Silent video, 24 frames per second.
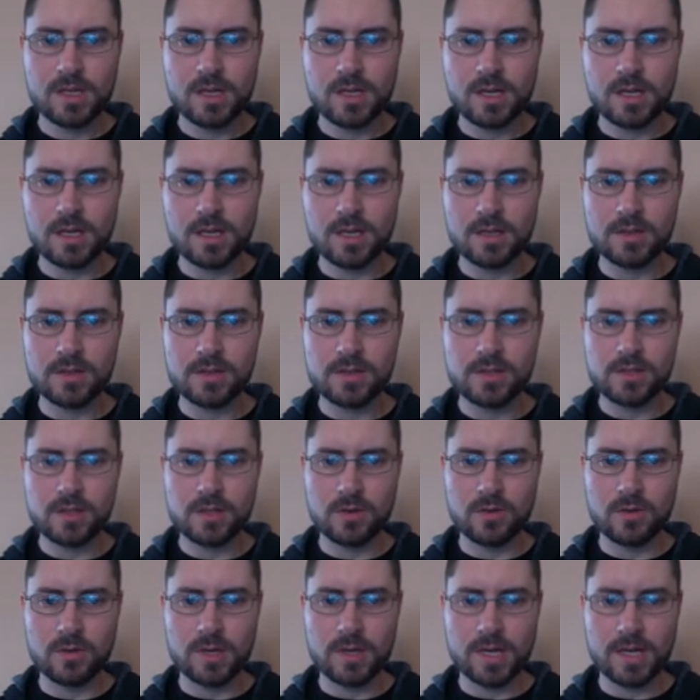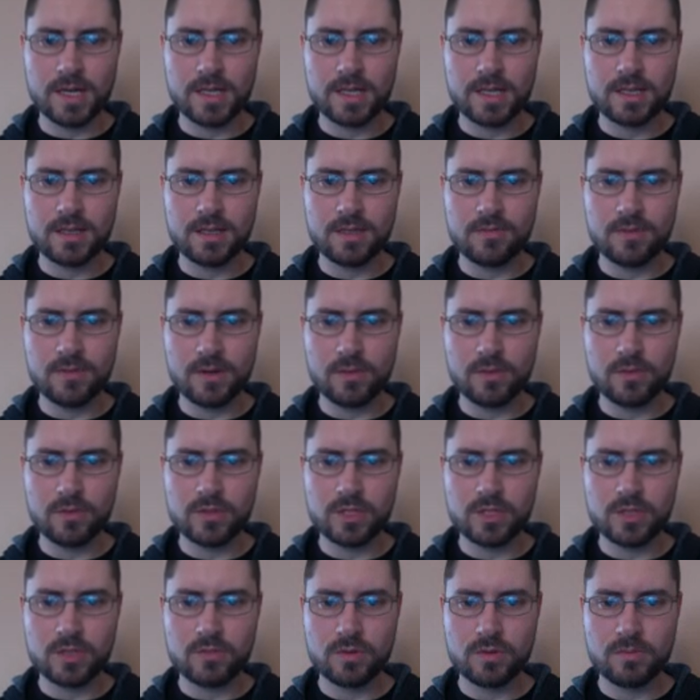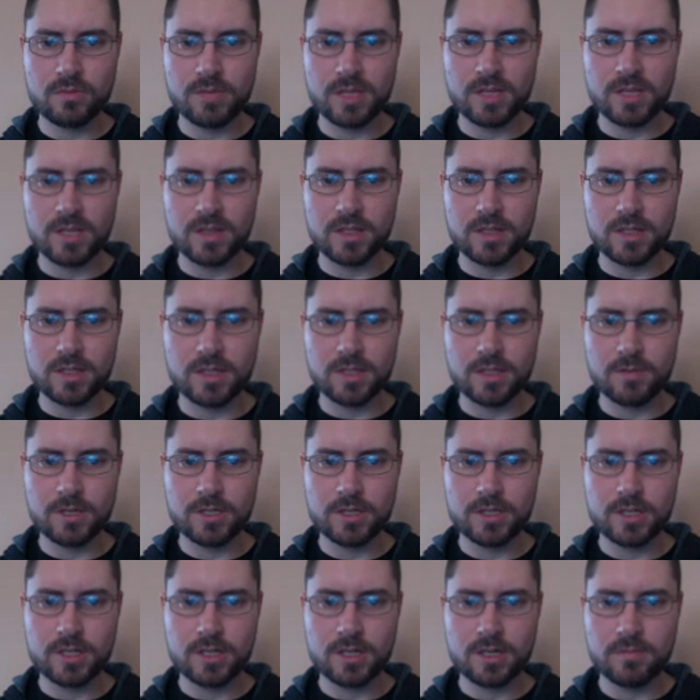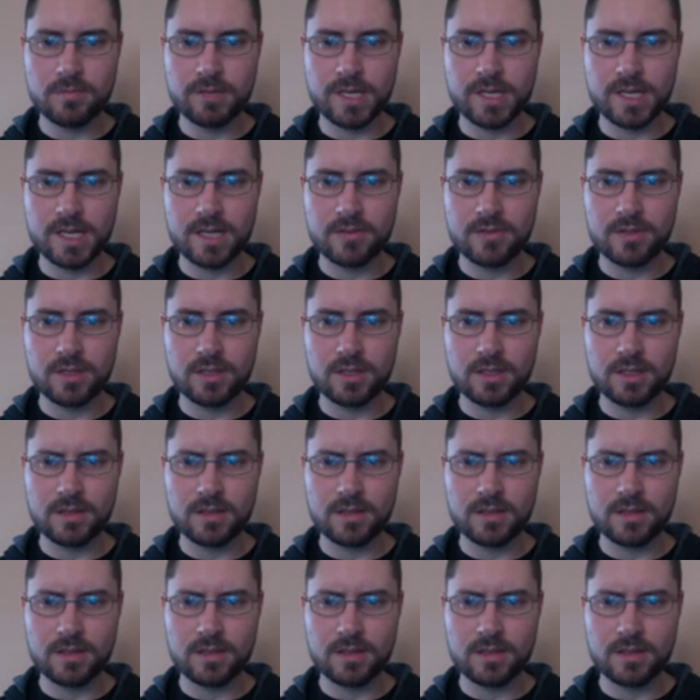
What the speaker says: So I can, if I just want to make the dark parts darker but not the